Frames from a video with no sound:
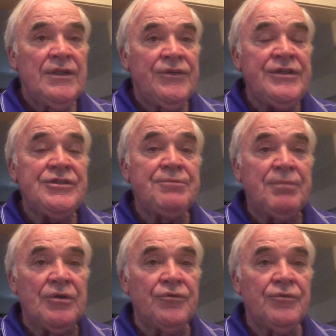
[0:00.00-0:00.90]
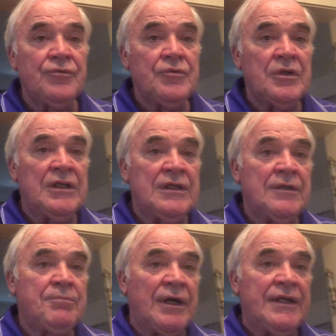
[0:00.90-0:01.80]
this is built
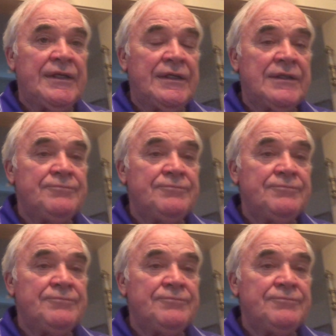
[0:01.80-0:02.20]
by